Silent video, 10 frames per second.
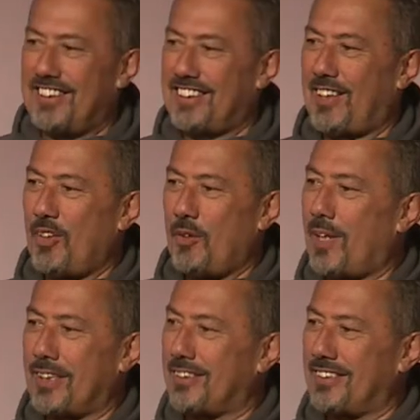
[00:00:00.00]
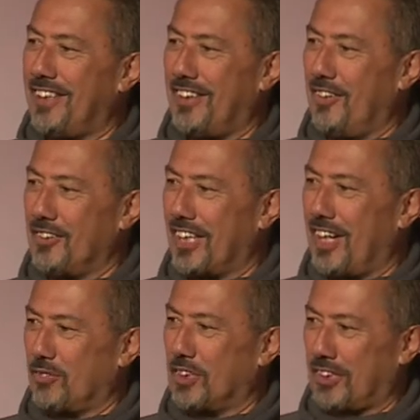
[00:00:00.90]
Some of you bastards need to loosen
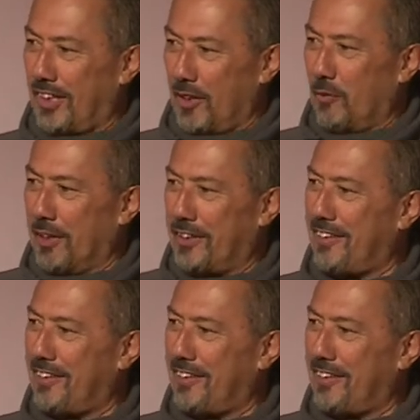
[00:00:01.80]
up just a little bit.